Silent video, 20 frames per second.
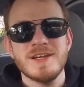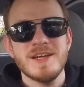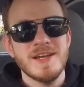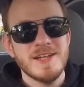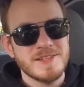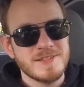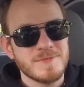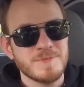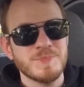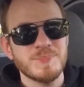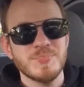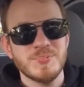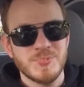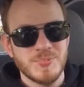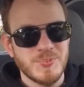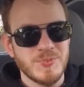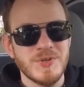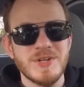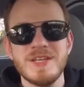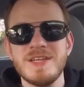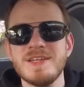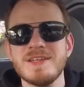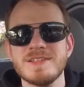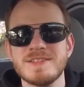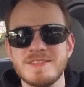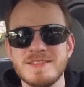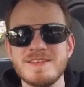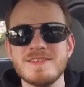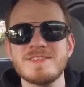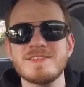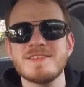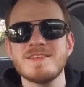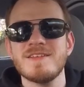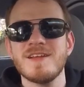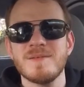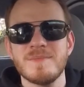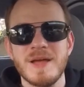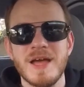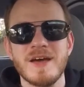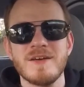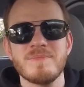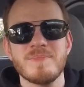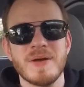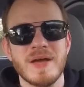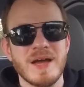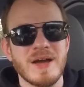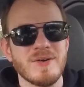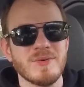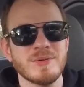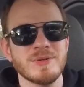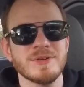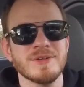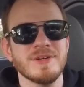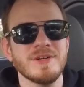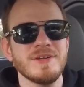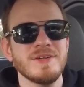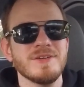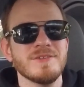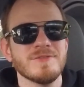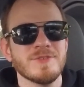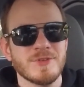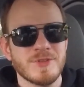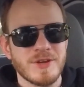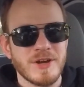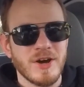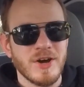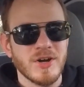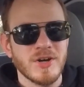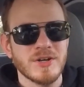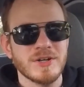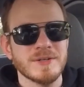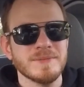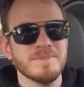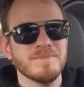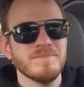It's a pretty decent amount of power for the car.